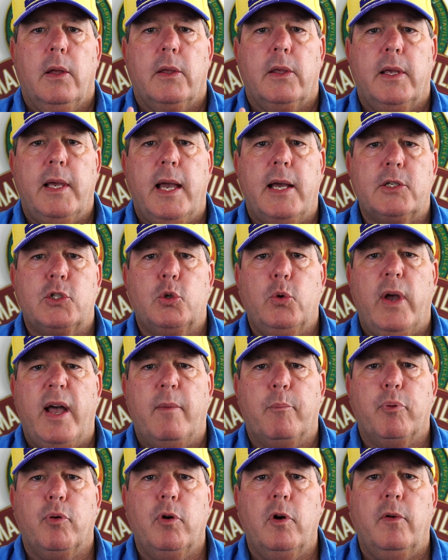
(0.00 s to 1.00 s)
Guests who
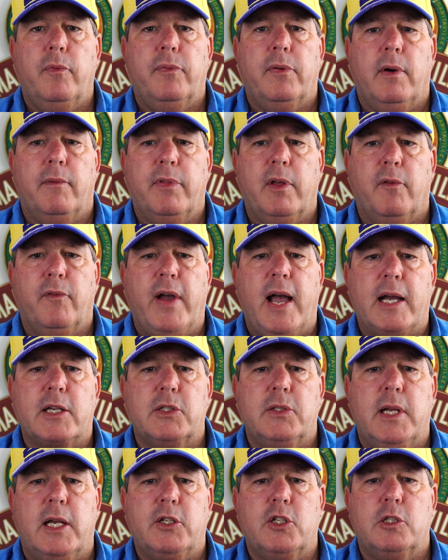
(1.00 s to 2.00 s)
have proof of their
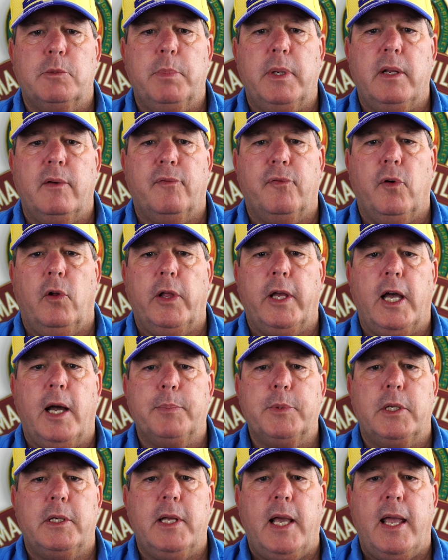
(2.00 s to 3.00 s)
vaccinations being fully
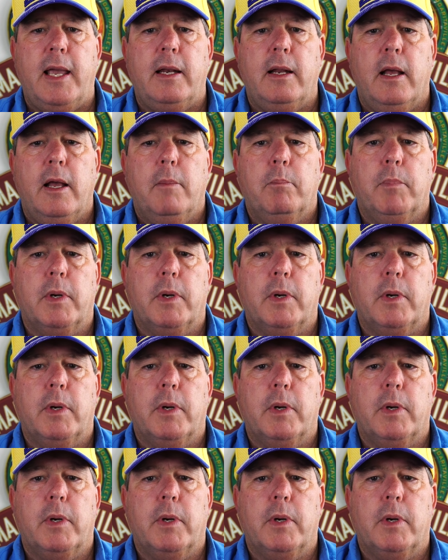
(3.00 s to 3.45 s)
up to date